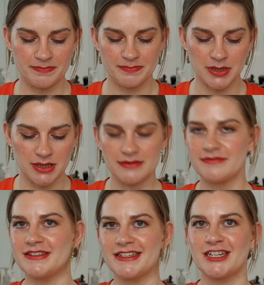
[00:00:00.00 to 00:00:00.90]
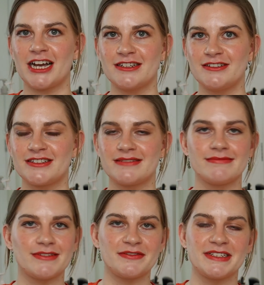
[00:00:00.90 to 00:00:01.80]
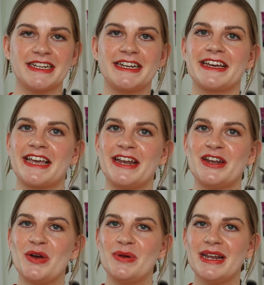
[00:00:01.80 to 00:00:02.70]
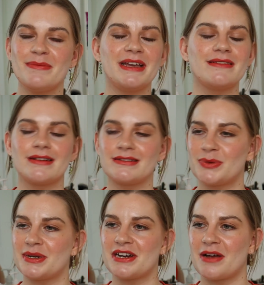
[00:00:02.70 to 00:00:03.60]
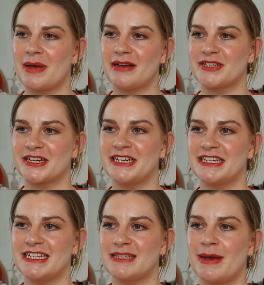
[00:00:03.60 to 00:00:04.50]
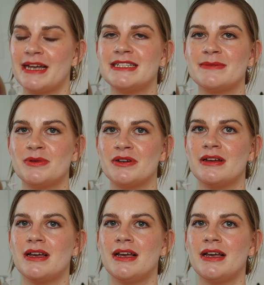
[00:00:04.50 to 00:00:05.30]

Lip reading: But for this challenge, obviously, again, no limit. £29 I can easily spend, but